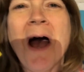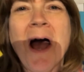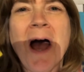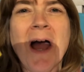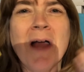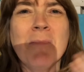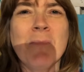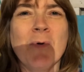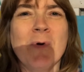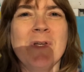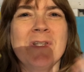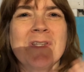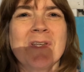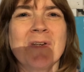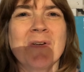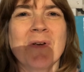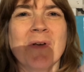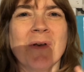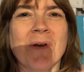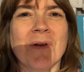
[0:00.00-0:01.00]
Hi boys and
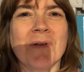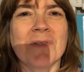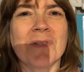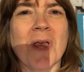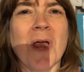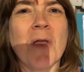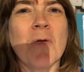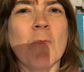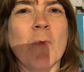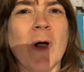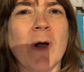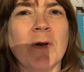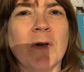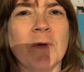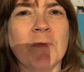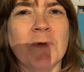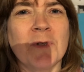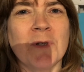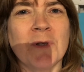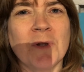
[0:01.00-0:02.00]
girls, and
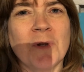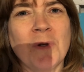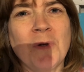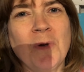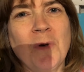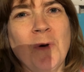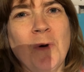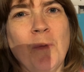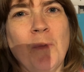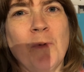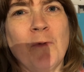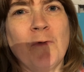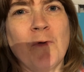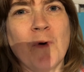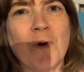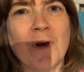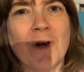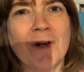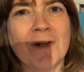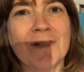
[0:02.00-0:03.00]
welcome to the Coop
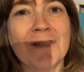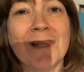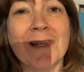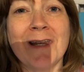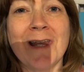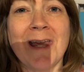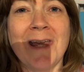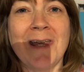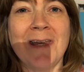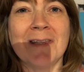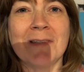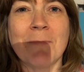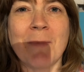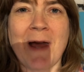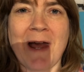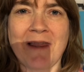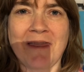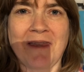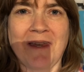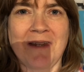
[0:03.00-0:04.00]
for today's
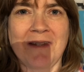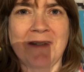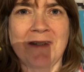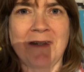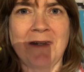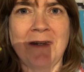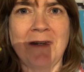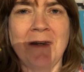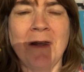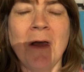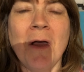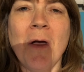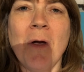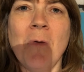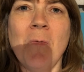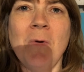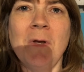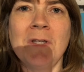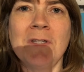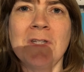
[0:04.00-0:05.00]
math lesson,
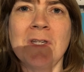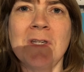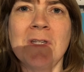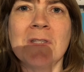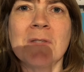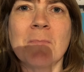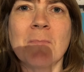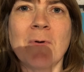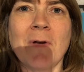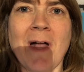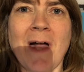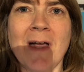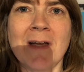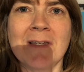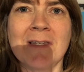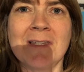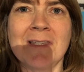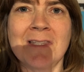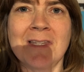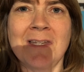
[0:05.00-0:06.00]
which is
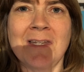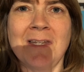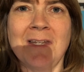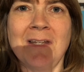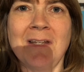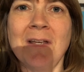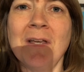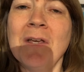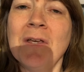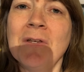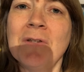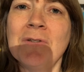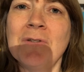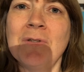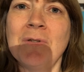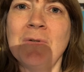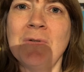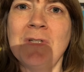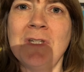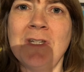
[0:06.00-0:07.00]
practicing
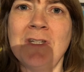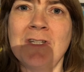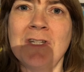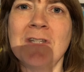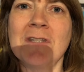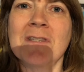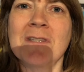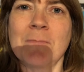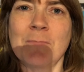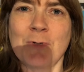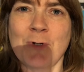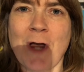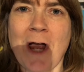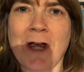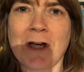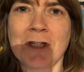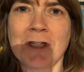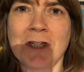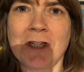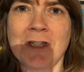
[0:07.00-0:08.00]
two-digit
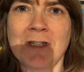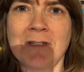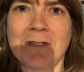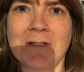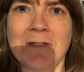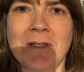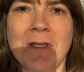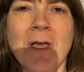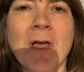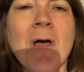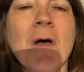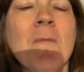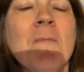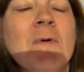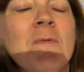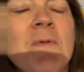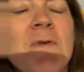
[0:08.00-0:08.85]
subtraction. But